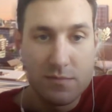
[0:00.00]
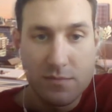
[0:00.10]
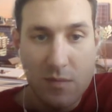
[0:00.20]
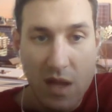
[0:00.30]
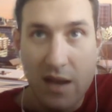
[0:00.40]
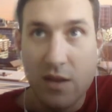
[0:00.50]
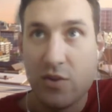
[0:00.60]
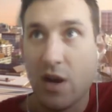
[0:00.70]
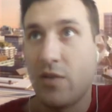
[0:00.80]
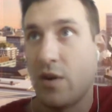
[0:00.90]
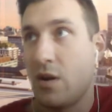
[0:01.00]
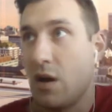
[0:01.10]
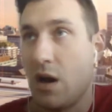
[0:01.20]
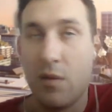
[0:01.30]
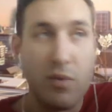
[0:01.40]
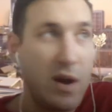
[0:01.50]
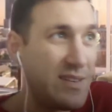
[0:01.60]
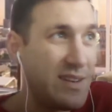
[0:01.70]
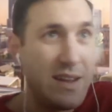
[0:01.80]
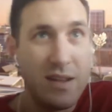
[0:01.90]
and you start the card price
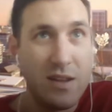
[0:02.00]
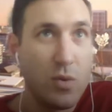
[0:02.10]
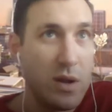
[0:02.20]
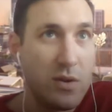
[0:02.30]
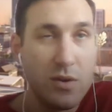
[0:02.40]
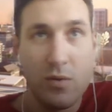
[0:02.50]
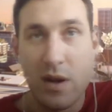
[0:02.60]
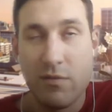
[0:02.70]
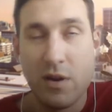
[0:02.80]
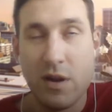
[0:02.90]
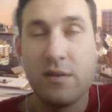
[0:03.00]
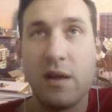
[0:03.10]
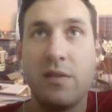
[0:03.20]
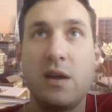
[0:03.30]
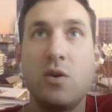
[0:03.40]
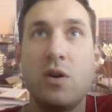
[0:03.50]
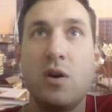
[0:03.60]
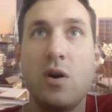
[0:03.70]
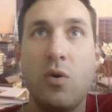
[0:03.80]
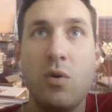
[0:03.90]
in 18, 22, whatever it is. I think you can
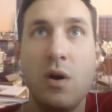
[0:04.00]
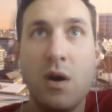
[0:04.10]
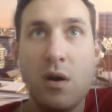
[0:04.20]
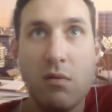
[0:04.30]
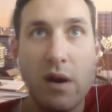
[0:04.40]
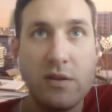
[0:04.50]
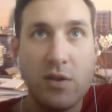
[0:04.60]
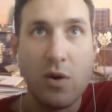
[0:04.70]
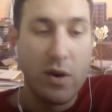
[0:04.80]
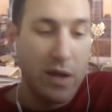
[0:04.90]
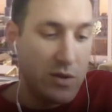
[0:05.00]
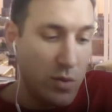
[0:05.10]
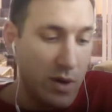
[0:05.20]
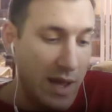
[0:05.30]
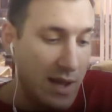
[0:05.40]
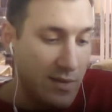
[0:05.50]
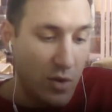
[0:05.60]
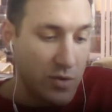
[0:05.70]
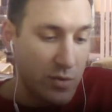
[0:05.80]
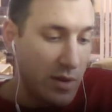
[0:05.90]
go right to Tony at 28. And
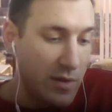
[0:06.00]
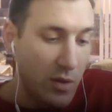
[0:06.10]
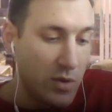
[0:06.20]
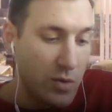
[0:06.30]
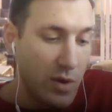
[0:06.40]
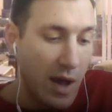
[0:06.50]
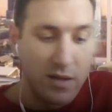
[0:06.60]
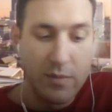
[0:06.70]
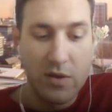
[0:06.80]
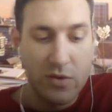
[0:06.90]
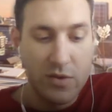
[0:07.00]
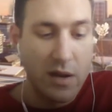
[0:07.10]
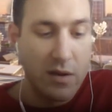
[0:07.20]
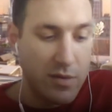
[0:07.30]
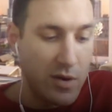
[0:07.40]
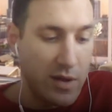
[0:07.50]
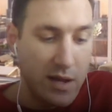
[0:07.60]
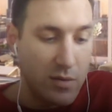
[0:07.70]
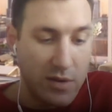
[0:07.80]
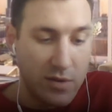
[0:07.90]
those are really the only two guys I'm interested under 30
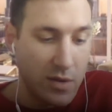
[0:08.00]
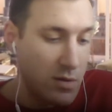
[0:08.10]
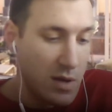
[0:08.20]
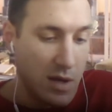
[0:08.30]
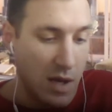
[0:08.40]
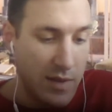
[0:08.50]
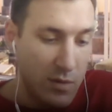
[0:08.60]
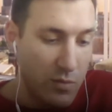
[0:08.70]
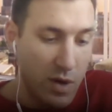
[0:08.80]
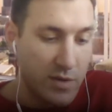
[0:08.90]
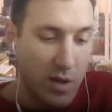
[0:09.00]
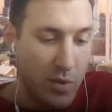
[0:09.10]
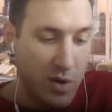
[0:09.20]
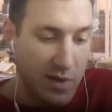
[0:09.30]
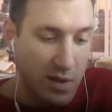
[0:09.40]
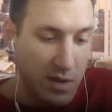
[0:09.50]
anyway. So I think it works out perfectly.